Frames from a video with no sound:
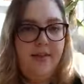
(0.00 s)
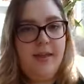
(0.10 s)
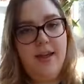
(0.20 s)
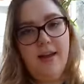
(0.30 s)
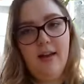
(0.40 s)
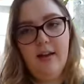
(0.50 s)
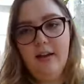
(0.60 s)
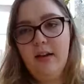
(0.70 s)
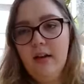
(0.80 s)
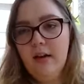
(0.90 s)
And
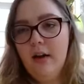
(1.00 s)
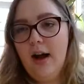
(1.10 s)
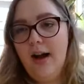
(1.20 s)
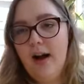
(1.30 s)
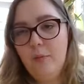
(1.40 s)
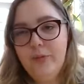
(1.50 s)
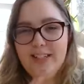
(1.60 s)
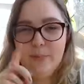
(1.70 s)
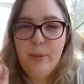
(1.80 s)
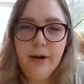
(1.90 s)
then
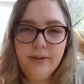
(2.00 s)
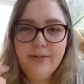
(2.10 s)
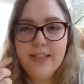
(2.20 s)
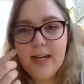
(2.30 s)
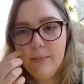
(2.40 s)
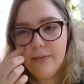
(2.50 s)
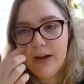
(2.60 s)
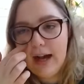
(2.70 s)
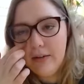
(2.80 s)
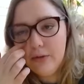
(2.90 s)
we did part of step
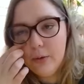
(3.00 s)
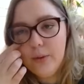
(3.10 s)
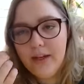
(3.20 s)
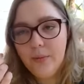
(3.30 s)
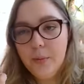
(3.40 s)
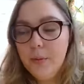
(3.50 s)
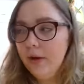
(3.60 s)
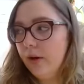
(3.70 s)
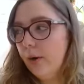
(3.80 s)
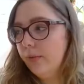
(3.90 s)
5. We
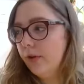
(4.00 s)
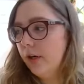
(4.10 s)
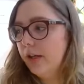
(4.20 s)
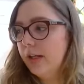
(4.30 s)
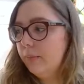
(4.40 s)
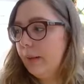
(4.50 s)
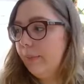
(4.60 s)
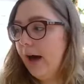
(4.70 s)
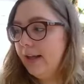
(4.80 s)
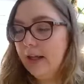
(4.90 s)
grew our own garden
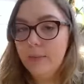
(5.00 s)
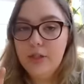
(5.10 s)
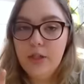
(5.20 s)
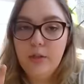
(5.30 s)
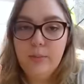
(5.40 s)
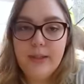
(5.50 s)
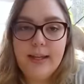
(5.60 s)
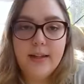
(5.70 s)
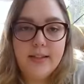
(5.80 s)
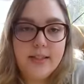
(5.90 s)
by potting up 2
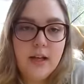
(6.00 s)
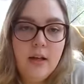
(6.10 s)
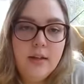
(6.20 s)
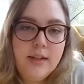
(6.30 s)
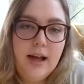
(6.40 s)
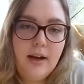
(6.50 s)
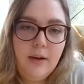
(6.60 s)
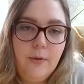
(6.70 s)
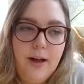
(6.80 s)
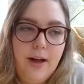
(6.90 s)
plants.
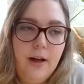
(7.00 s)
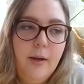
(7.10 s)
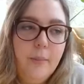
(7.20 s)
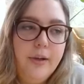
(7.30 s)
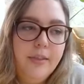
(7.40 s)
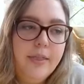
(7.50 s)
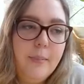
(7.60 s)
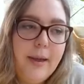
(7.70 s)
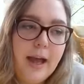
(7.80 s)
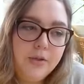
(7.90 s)
Now,
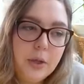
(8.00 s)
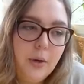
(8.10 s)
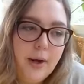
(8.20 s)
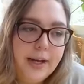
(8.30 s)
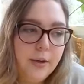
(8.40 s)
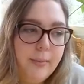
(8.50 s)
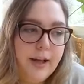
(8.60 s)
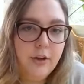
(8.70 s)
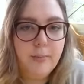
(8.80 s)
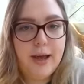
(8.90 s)
the badge
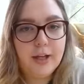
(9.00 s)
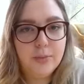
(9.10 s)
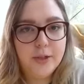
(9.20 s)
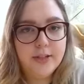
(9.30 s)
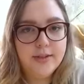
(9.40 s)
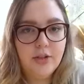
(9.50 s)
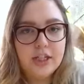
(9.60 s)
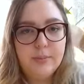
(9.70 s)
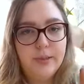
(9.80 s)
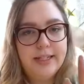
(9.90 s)
requirement or the badge book
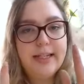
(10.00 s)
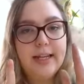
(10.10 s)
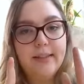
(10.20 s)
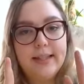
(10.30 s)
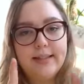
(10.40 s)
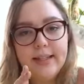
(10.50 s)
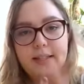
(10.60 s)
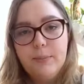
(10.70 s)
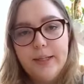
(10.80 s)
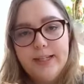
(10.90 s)
suggests planting at least
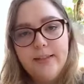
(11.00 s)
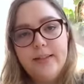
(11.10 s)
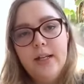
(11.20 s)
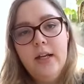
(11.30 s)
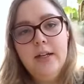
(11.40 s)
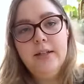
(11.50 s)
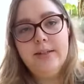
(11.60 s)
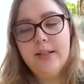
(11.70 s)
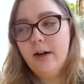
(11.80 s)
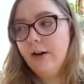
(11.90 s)
6 plants.
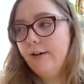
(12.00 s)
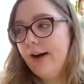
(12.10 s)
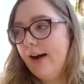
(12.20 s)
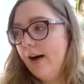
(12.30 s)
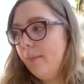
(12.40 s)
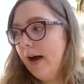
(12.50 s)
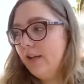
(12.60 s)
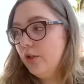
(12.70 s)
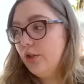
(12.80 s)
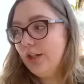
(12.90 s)
So
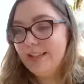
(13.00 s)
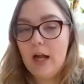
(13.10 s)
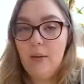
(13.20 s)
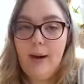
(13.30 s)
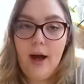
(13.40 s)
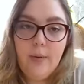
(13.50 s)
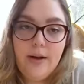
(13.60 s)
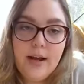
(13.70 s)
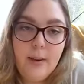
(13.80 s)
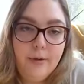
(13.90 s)
I showed you guys how to pot
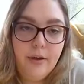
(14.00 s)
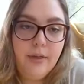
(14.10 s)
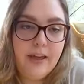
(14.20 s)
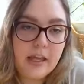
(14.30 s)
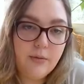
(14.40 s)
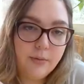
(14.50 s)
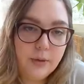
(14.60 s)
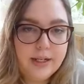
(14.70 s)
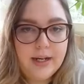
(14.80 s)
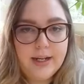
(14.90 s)
one up that you've
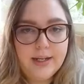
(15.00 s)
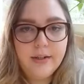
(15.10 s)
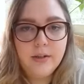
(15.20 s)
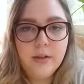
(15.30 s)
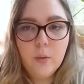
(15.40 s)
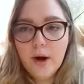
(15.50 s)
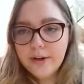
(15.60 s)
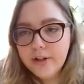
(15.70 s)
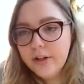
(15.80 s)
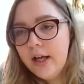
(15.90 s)
rooted in
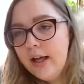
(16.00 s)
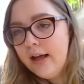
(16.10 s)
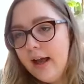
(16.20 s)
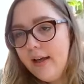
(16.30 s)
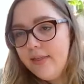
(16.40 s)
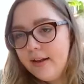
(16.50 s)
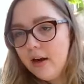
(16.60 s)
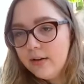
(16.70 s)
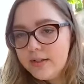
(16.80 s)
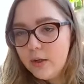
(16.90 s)
water, and
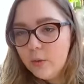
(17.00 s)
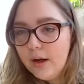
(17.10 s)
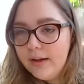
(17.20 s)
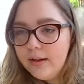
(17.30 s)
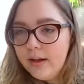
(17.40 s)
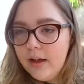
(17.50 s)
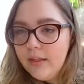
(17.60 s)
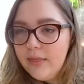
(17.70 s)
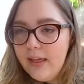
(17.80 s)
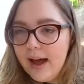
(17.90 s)
then also one
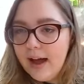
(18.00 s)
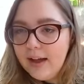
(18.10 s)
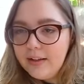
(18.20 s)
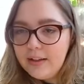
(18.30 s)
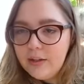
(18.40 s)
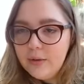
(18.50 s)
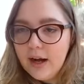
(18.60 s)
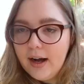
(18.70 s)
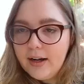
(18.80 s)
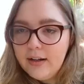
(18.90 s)
that you
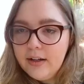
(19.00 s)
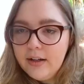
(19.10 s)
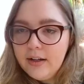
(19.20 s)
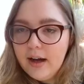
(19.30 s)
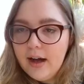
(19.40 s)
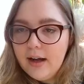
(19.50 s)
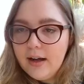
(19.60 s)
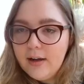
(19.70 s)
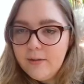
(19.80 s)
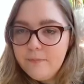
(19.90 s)
got
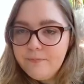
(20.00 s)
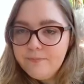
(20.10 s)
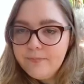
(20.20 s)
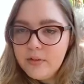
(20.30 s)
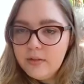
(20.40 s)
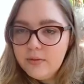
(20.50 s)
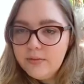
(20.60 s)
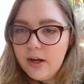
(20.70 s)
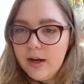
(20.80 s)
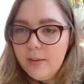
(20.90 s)

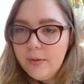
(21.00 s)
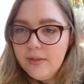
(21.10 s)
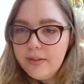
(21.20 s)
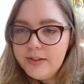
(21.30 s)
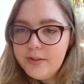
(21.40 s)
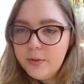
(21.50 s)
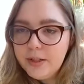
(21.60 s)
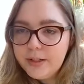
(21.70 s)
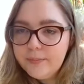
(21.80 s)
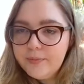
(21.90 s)
from the
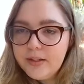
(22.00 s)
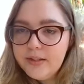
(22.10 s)
store.